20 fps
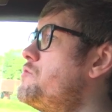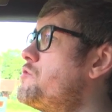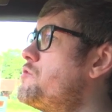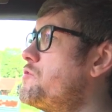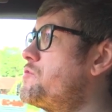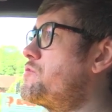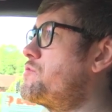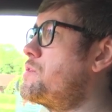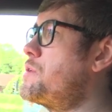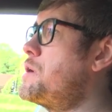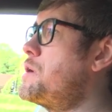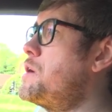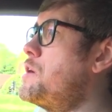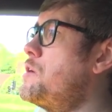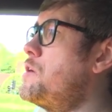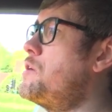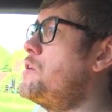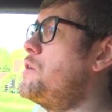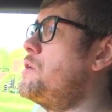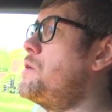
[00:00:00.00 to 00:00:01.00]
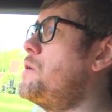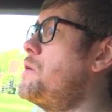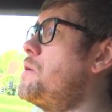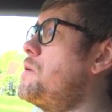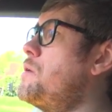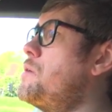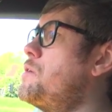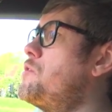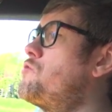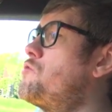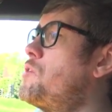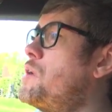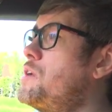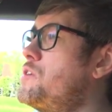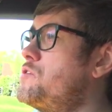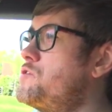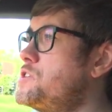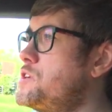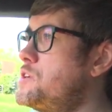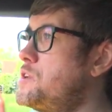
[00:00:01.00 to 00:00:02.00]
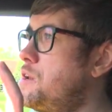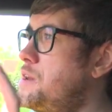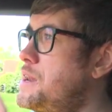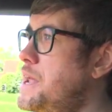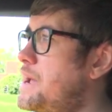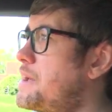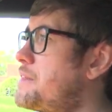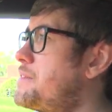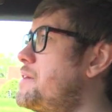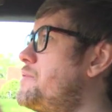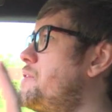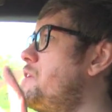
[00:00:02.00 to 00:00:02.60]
Just trying to turn a negative